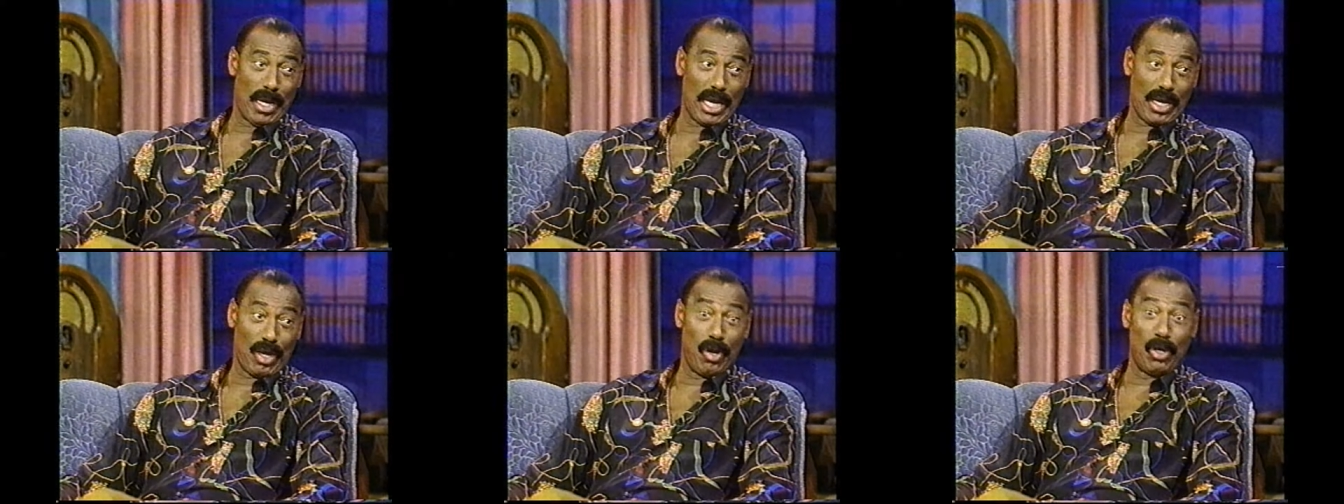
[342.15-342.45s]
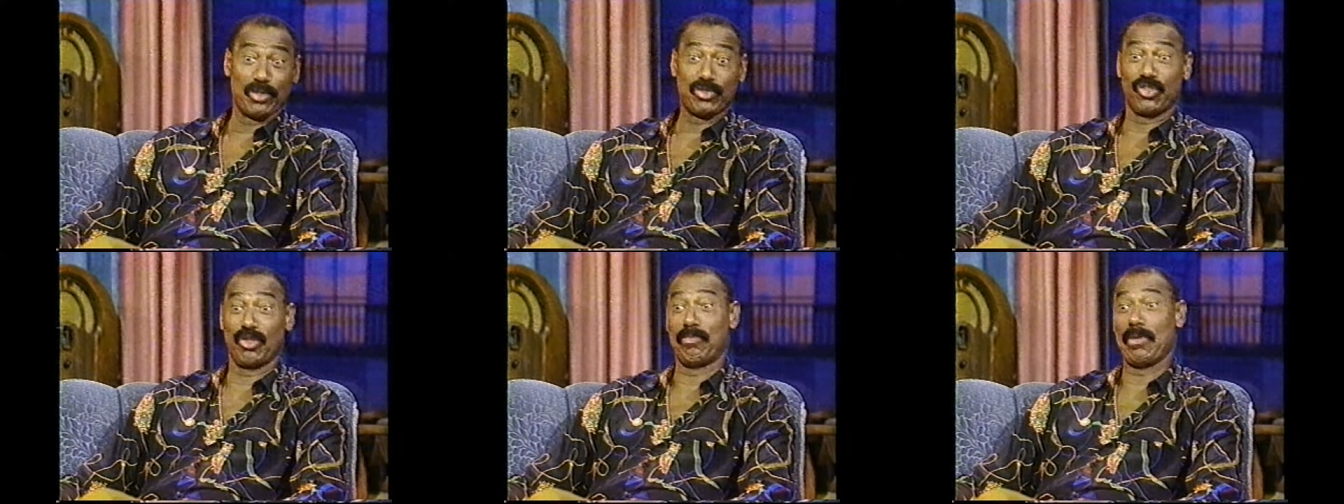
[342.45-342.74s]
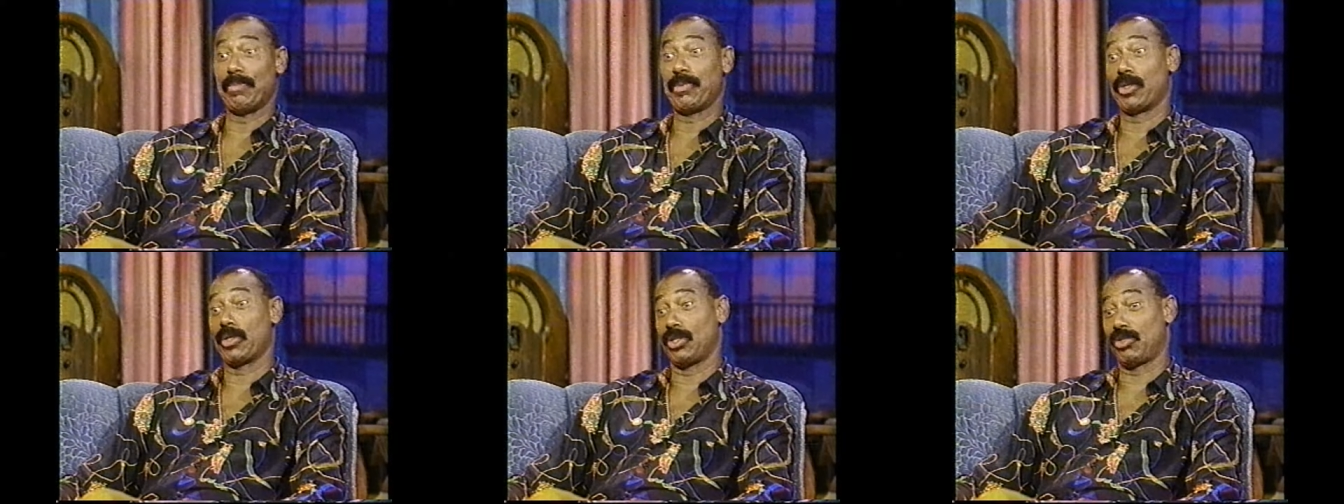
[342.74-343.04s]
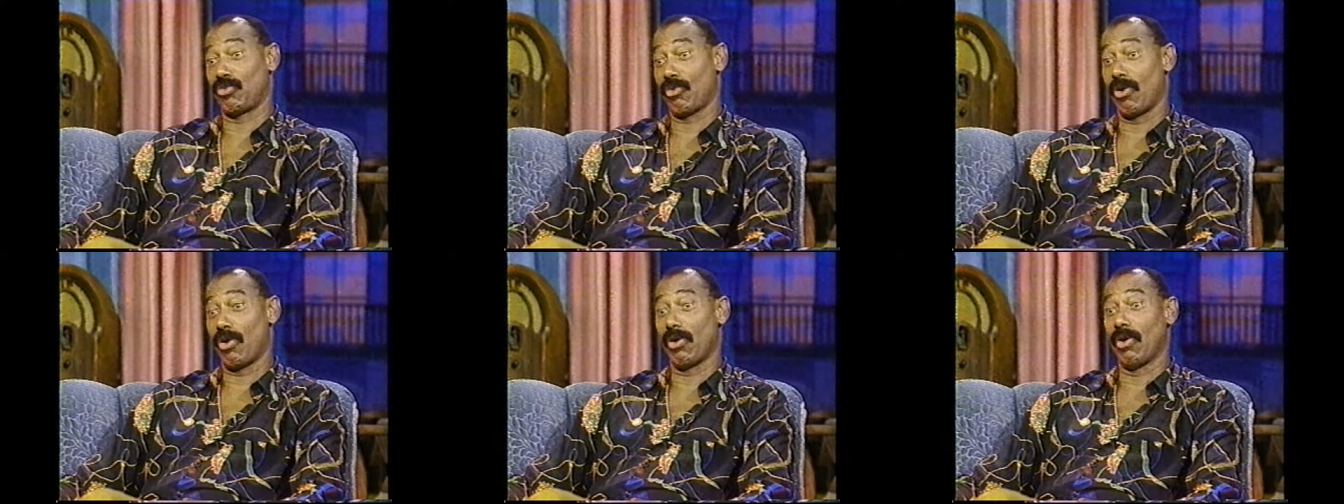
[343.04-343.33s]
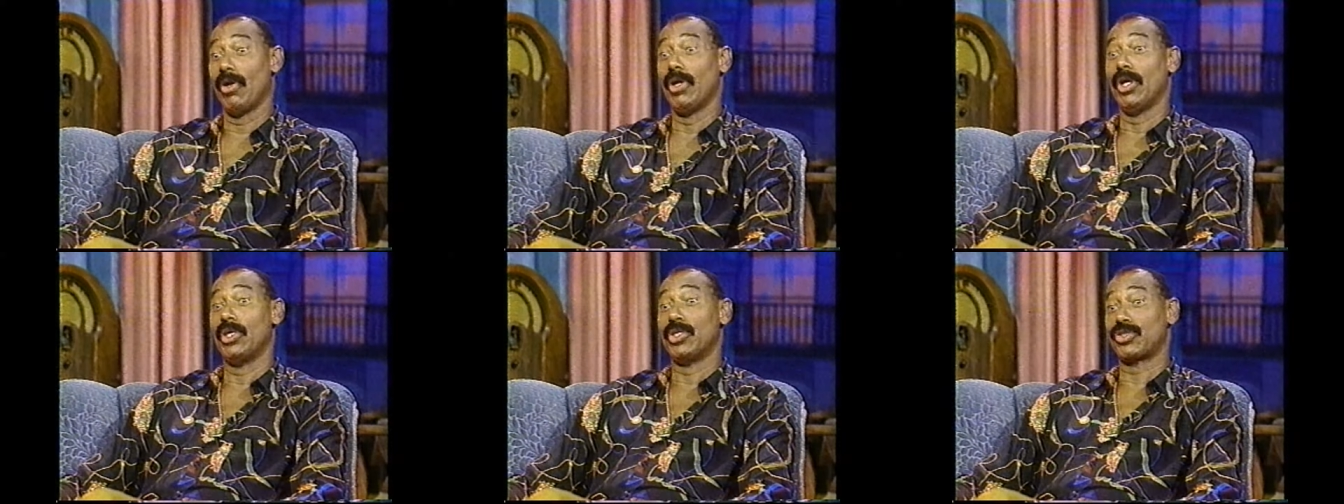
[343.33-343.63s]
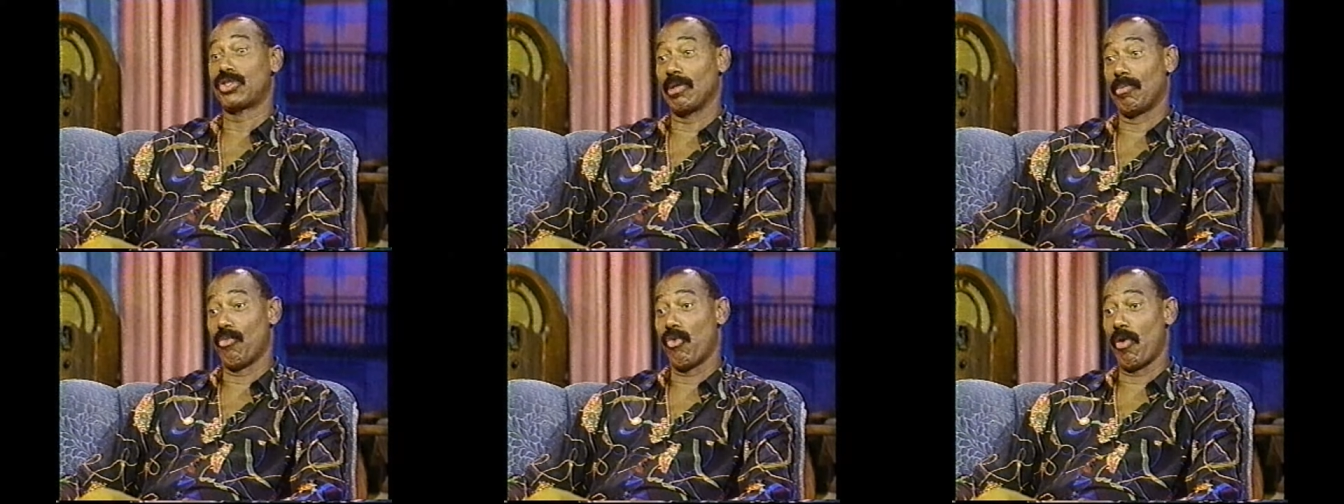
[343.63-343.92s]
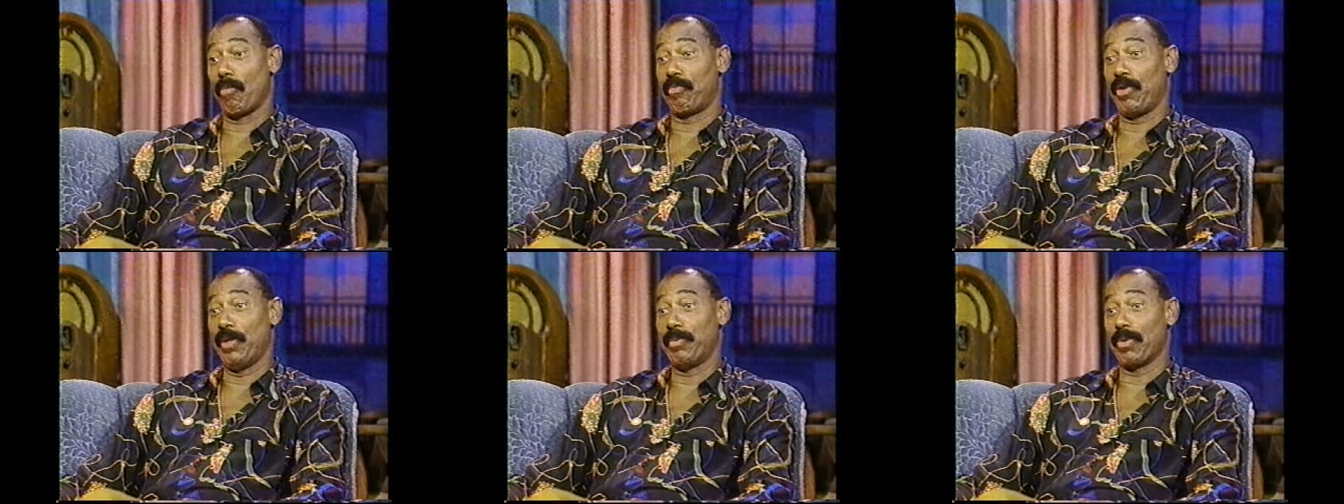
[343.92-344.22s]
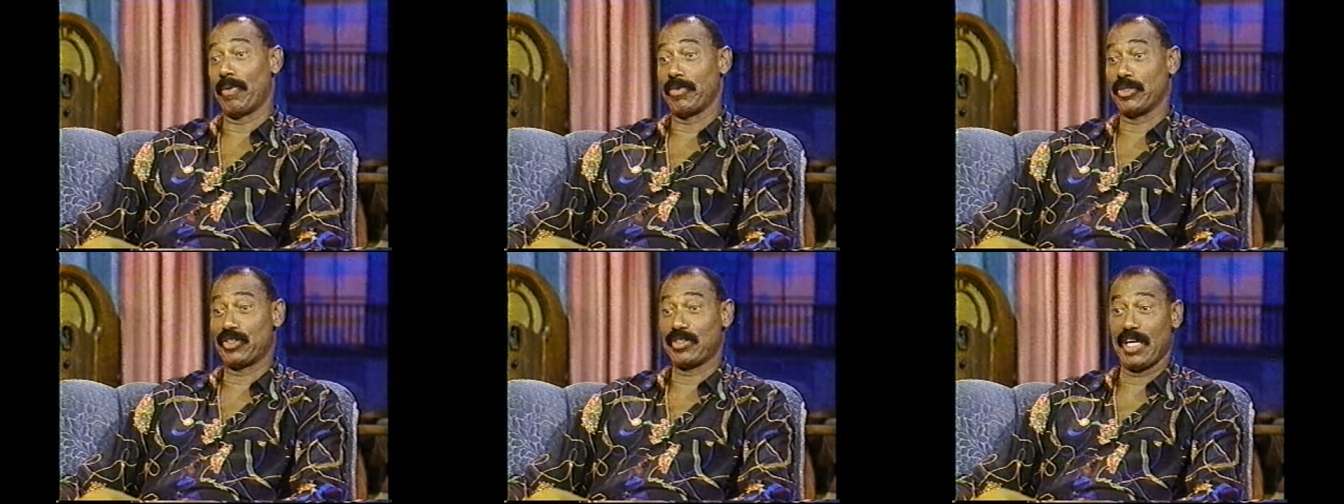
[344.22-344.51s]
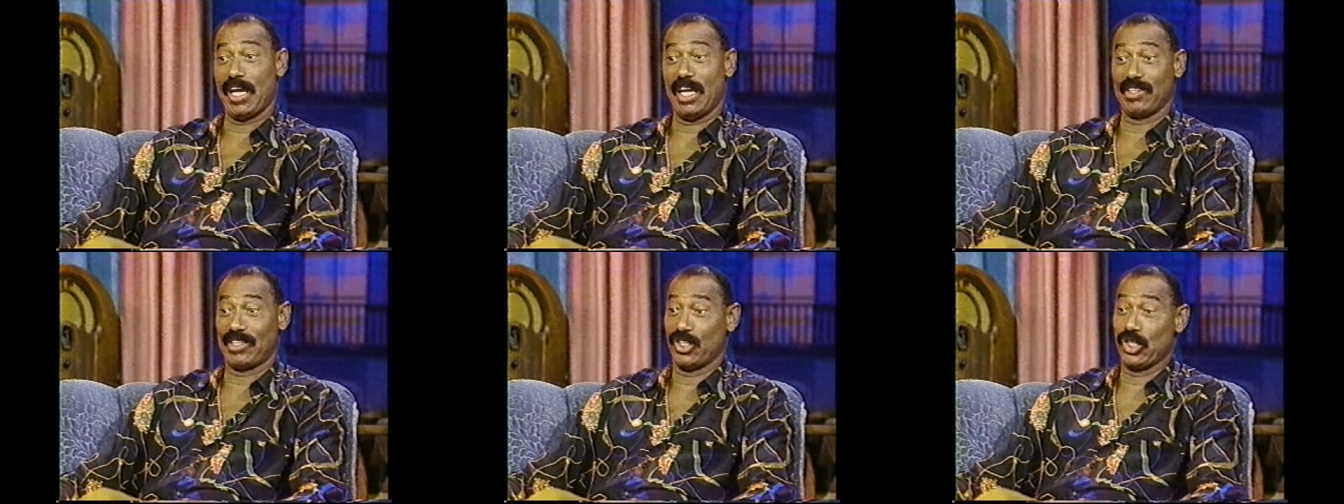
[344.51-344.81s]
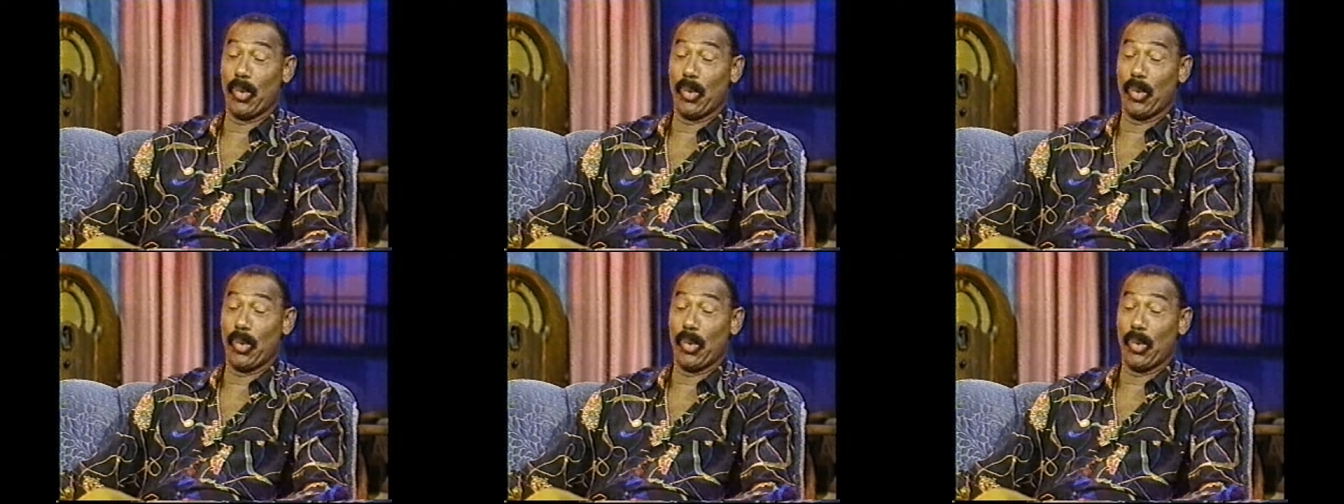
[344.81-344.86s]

I also maybe could draw some more people in the stands.